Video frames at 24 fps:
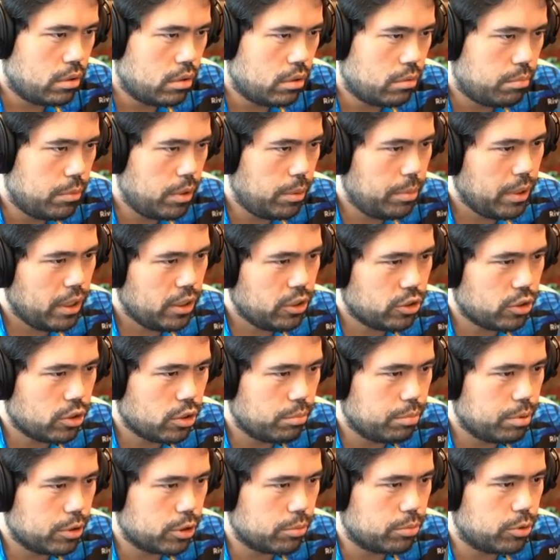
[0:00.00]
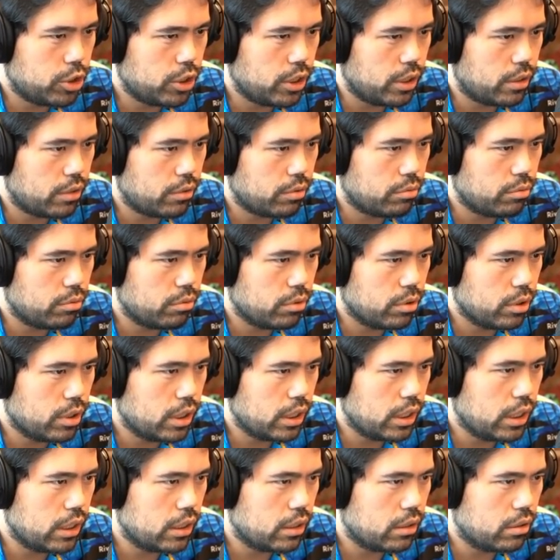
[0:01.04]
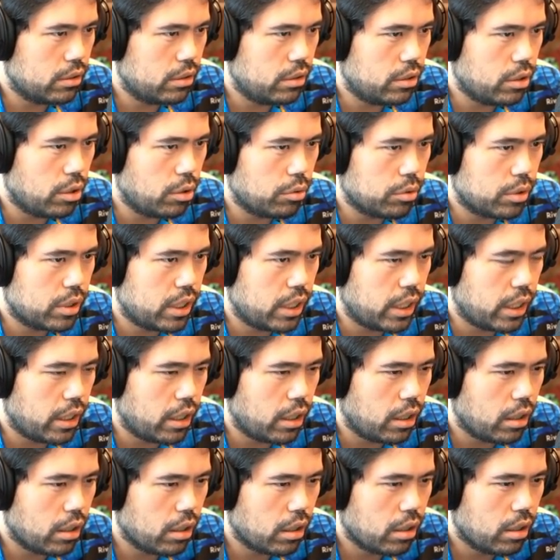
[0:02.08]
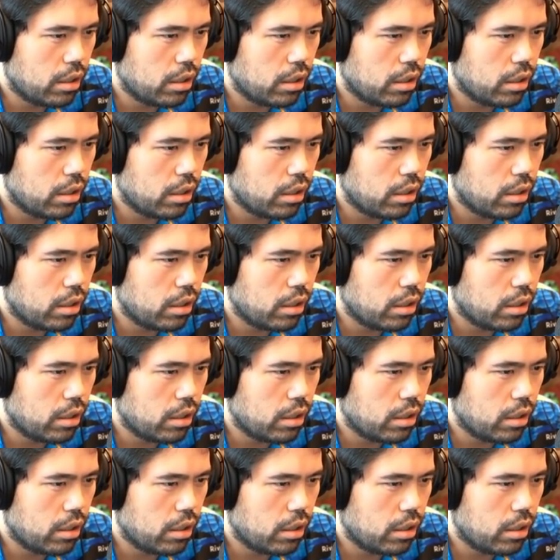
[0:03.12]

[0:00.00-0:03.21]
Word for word: Maybe I just go bishop g3 and don't care.